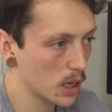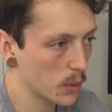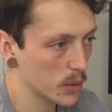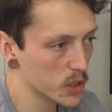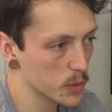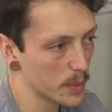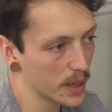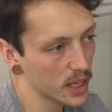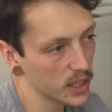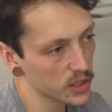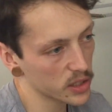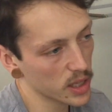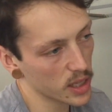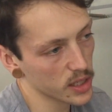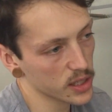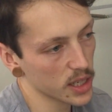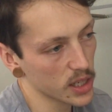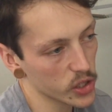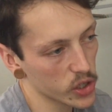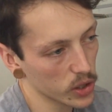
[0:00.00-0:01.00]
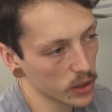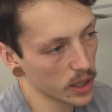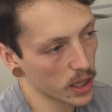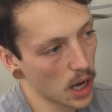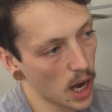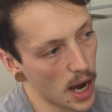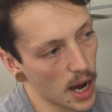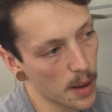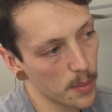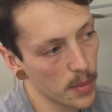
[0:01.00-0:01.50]
which means that essentially
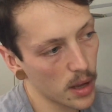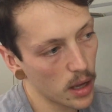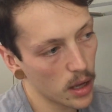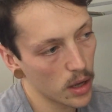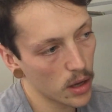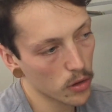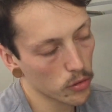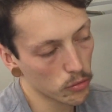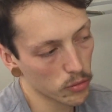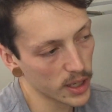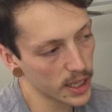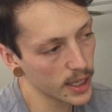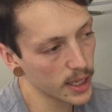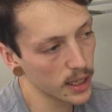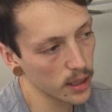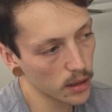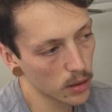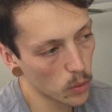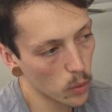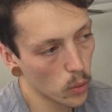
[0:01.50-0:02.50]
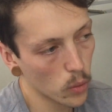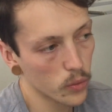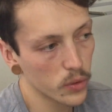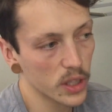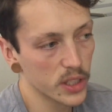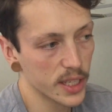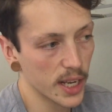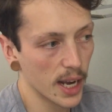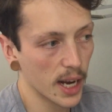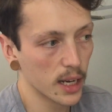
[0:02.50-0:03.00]
I'm reading
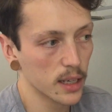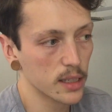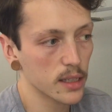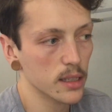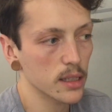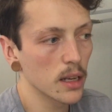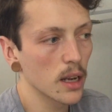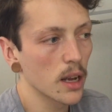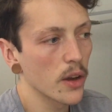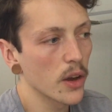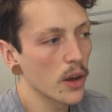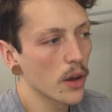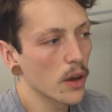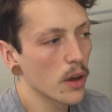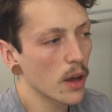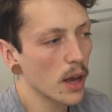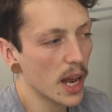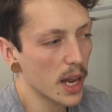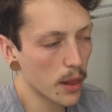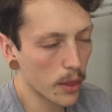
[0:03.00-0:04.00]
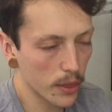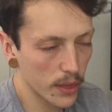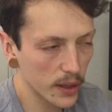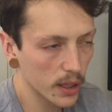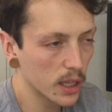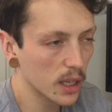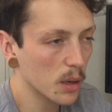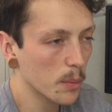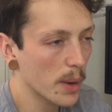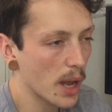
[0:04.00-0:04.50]
the text and
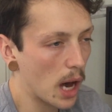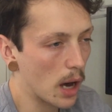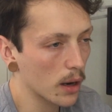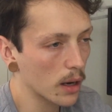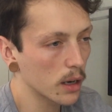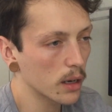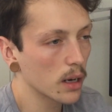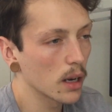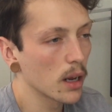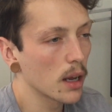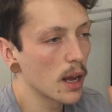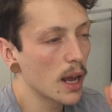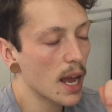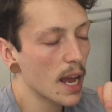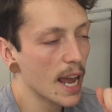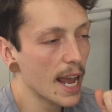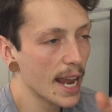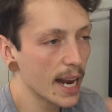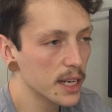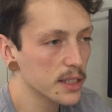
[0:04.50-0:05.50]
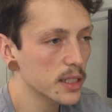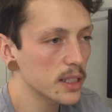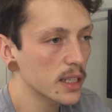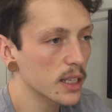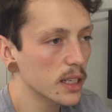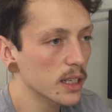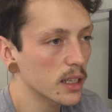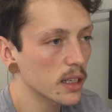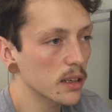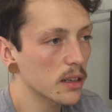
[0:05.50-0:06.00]
thinking about it,
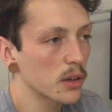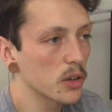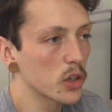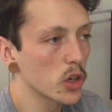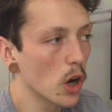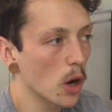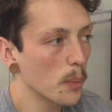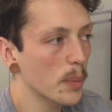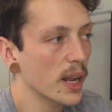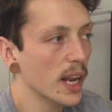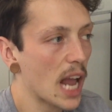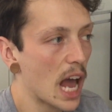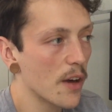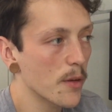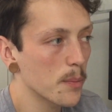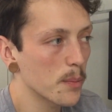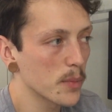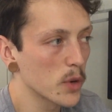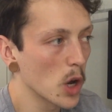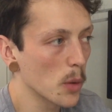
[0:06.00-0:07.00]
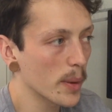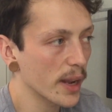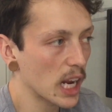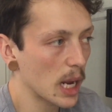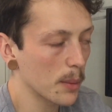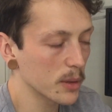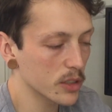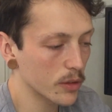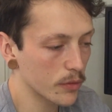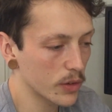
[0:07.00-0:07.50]
exiting it, not being
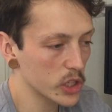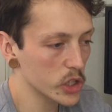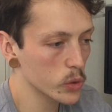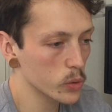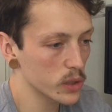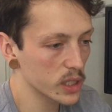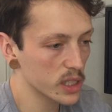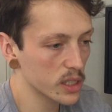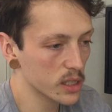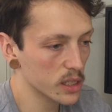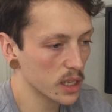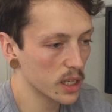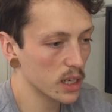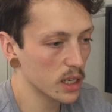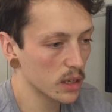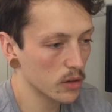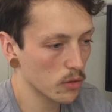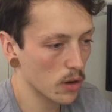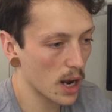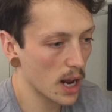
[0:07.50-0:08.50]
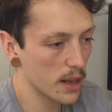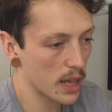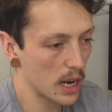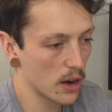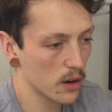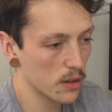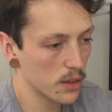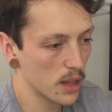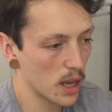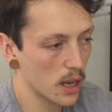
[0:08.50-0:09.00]
able to visually see it right
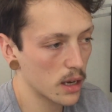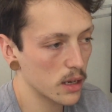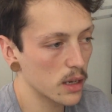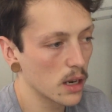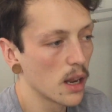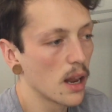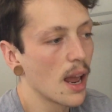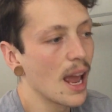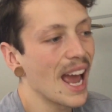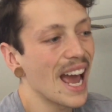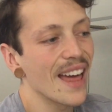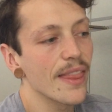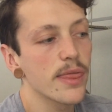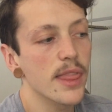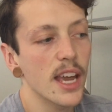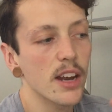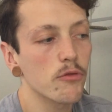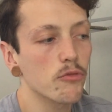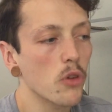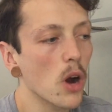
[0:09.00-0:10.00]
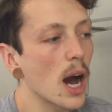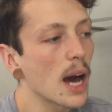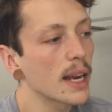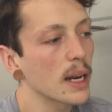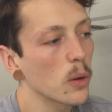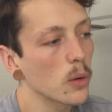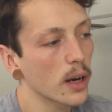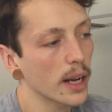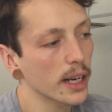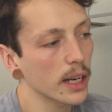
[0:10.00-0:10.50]
there and then
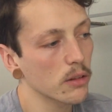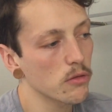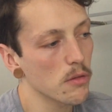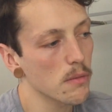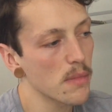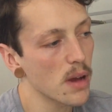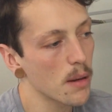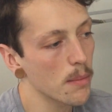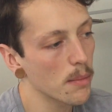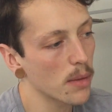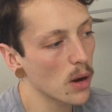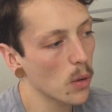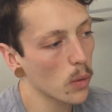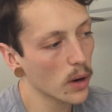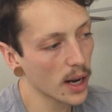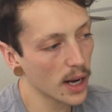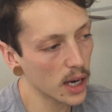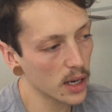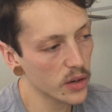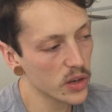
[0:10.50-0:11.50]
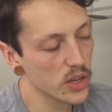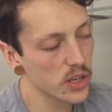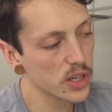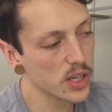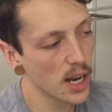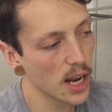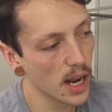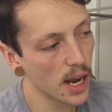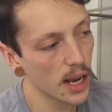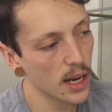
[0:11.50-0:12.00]
writing what I can remember, what I
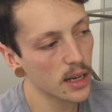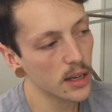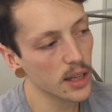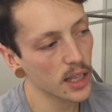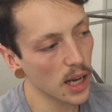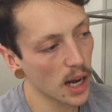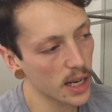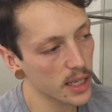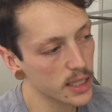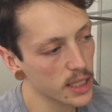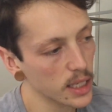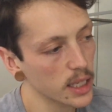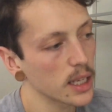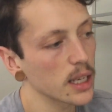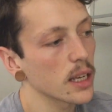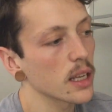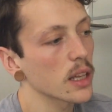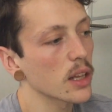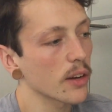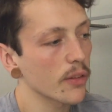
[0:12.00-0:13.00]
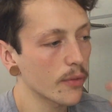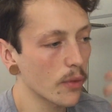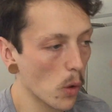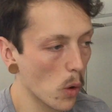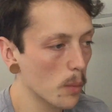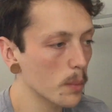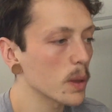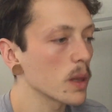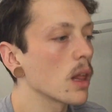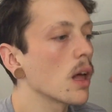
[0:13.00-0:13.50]
understand, the idea, the
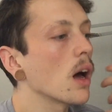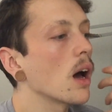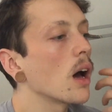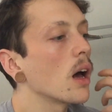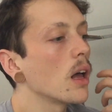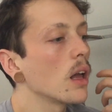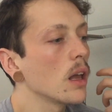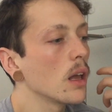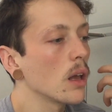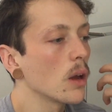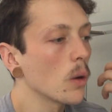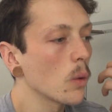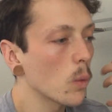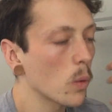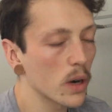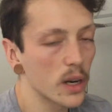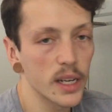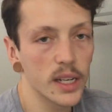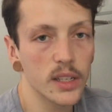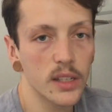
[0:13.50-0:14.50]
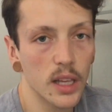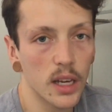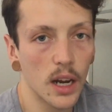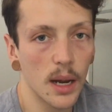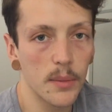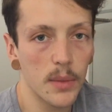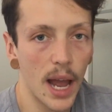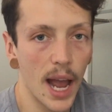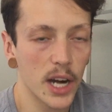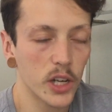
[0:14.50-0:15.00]
formula, what it is that
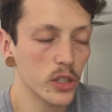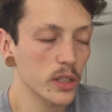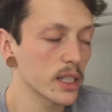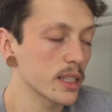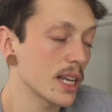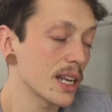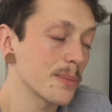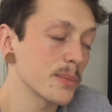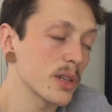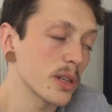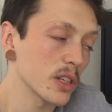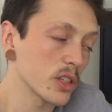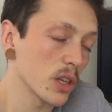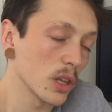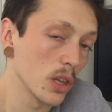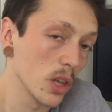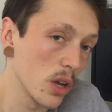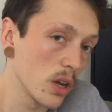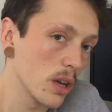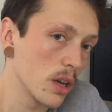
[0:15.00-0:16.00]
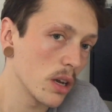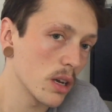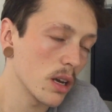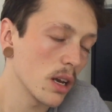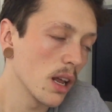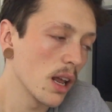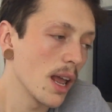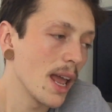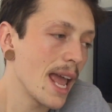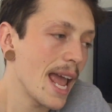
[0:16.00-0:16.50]
I'm actually attempting to
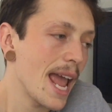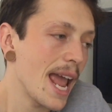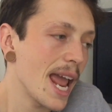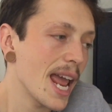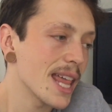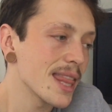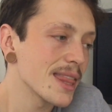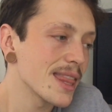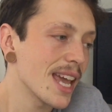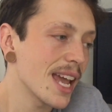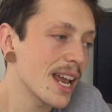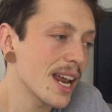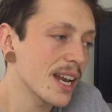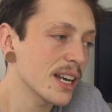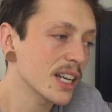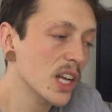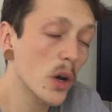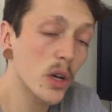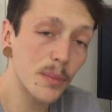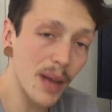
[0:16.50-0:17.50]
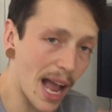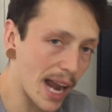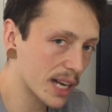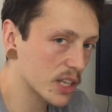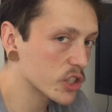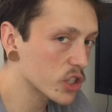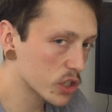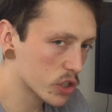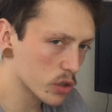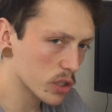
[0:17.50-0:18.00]
learn, and then going back
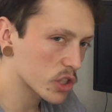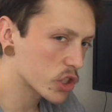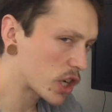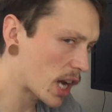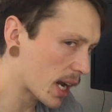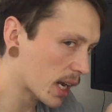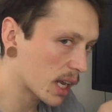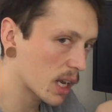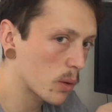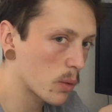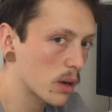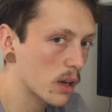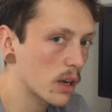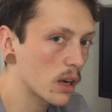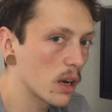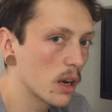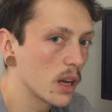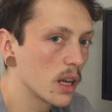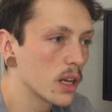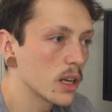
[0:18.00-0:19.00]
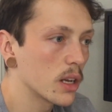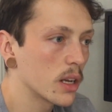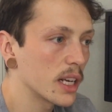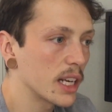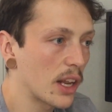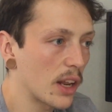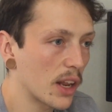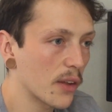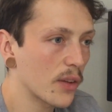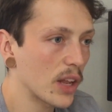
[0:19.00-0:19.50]
and just sort of checking
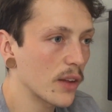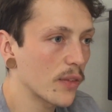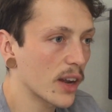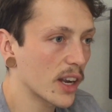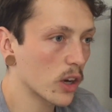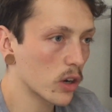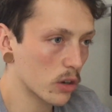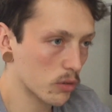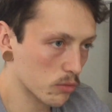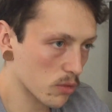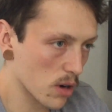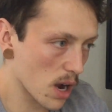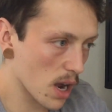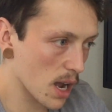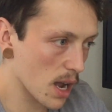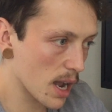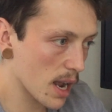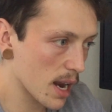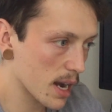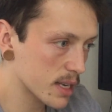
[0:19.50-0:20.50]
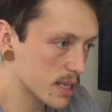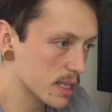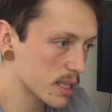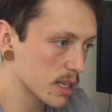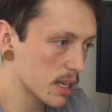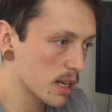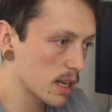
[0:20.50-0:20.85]
if I got it right,